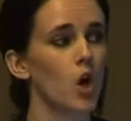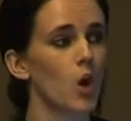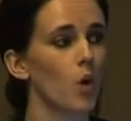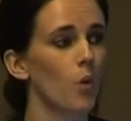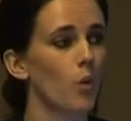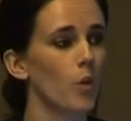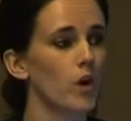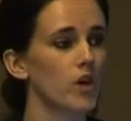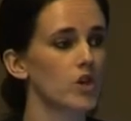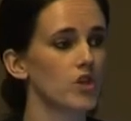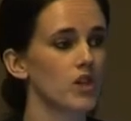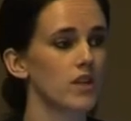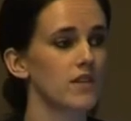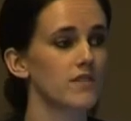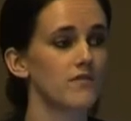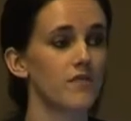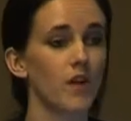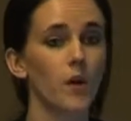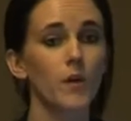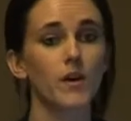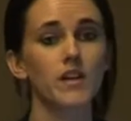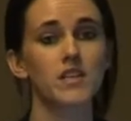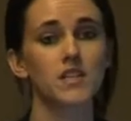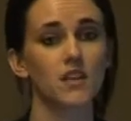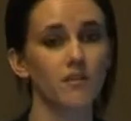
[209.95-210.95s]
which is
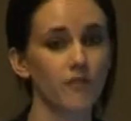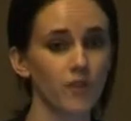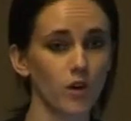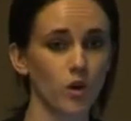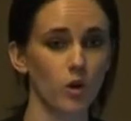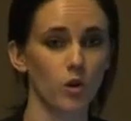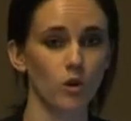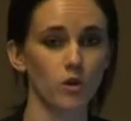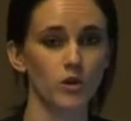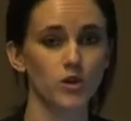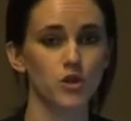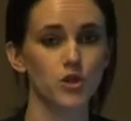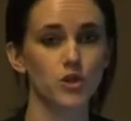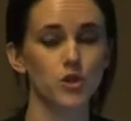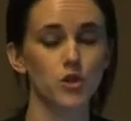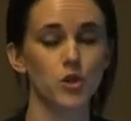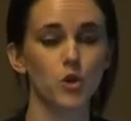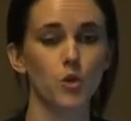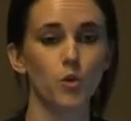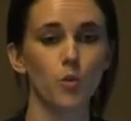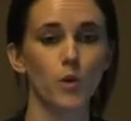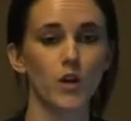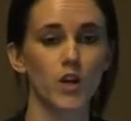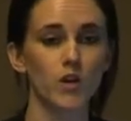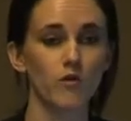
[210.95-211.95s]
very difficult to,
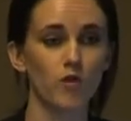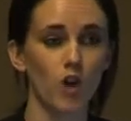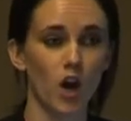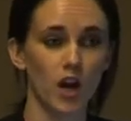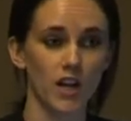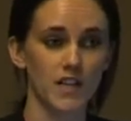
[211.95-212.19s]
when you've got